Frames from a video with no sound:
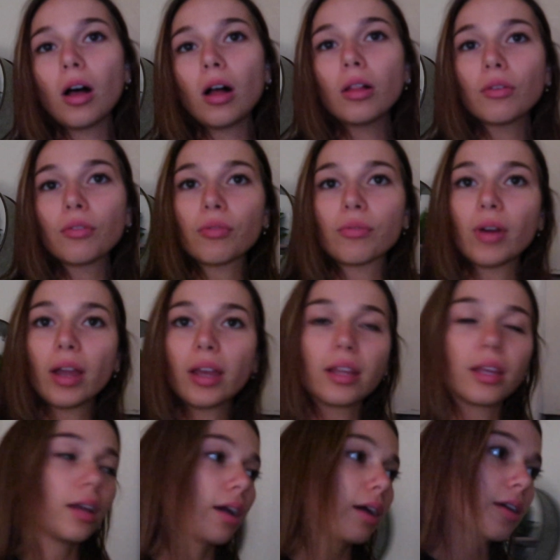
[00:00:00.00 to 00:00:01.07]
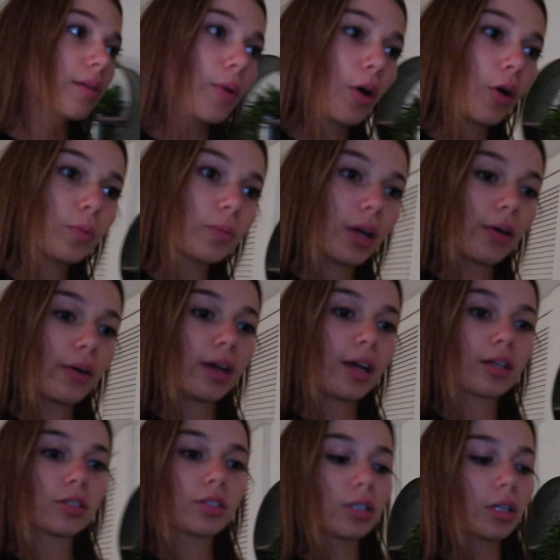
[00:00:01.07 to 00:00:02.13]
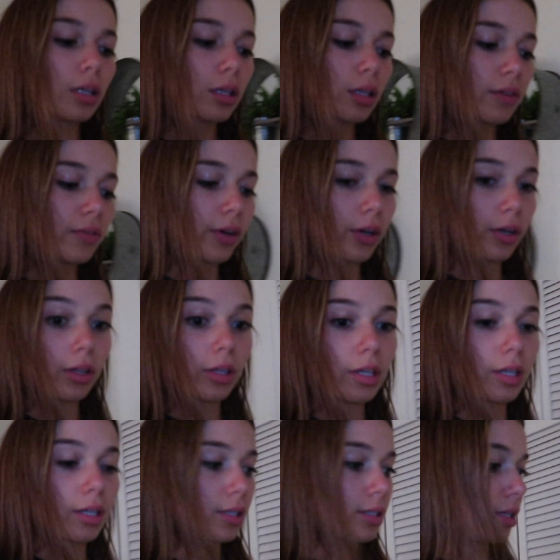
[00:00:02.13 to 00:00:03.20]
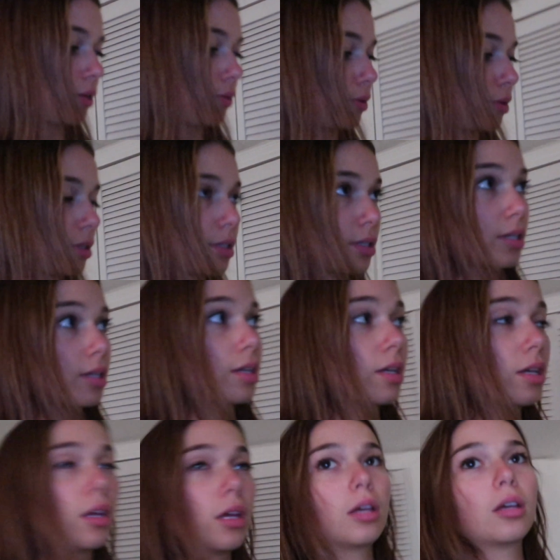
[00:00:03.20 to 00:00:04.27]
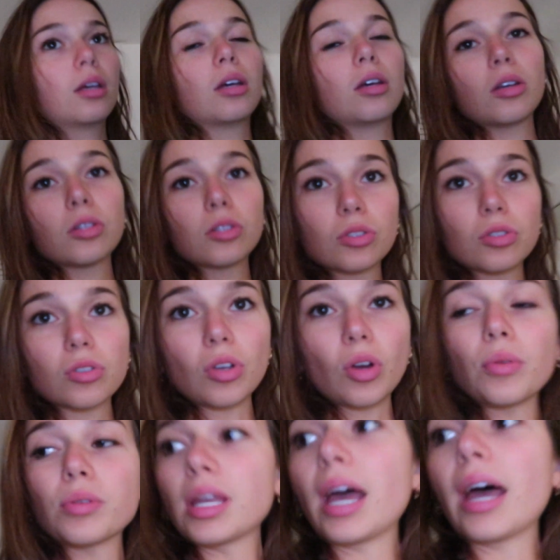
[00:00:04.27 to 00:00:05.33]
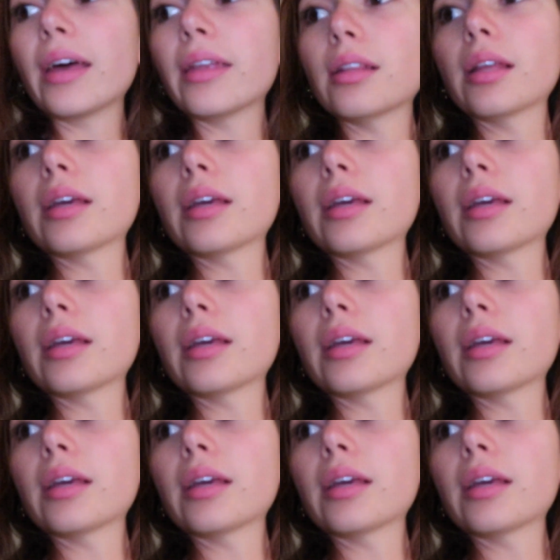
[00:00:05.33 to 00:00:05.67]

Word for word: Alrighty, I am home now. I actually got to leave early because it was so dead.